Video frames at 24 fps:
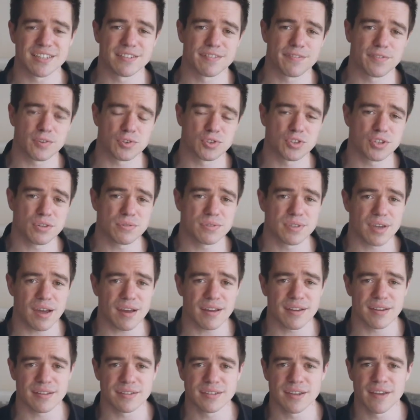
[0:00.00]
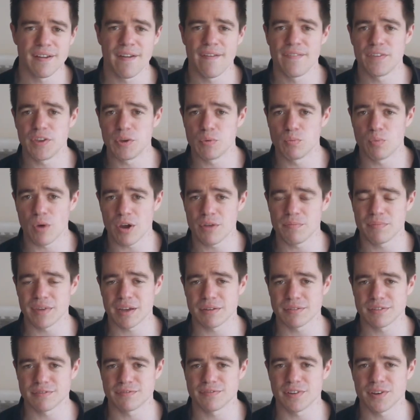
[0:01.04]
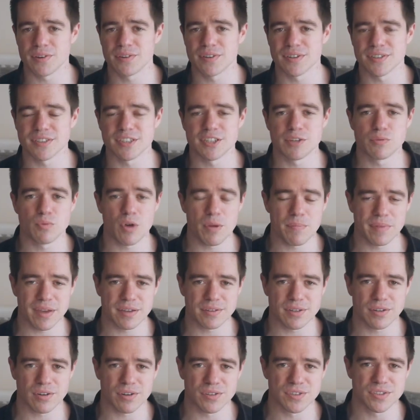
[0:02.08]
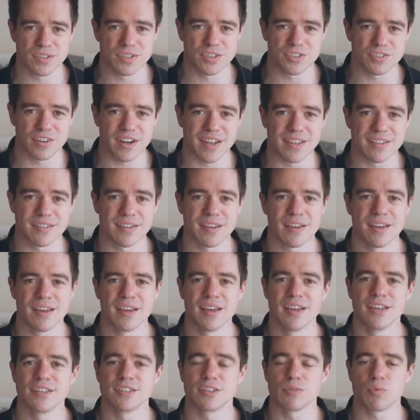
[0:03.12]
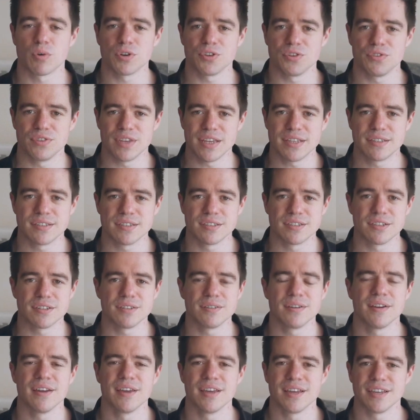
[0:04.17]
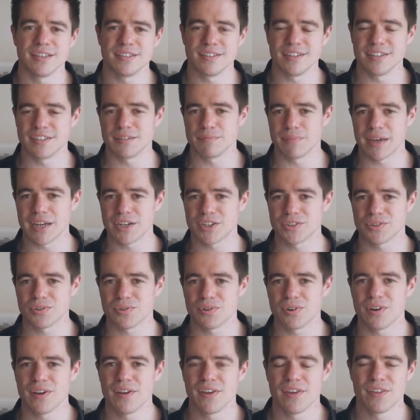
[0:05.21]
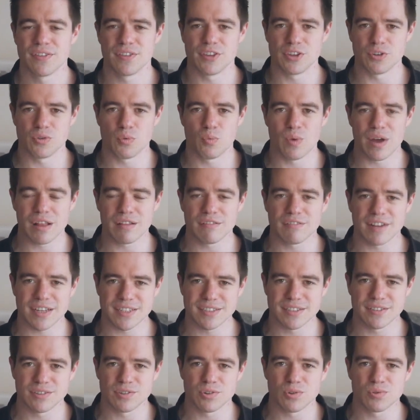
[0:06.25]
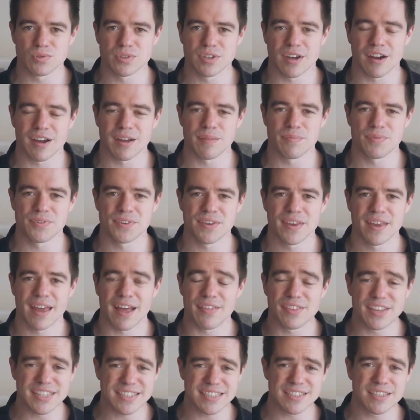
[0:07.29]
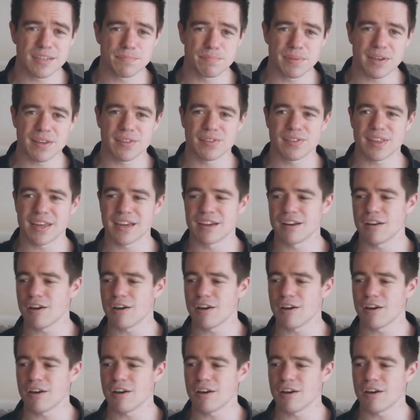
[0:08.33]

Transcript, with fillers: And if you're too tired, you won't be able to focus and you won't be able to concentrate. So what you need to do is you need to make sure that you're well rested at all times. And this is the big thing.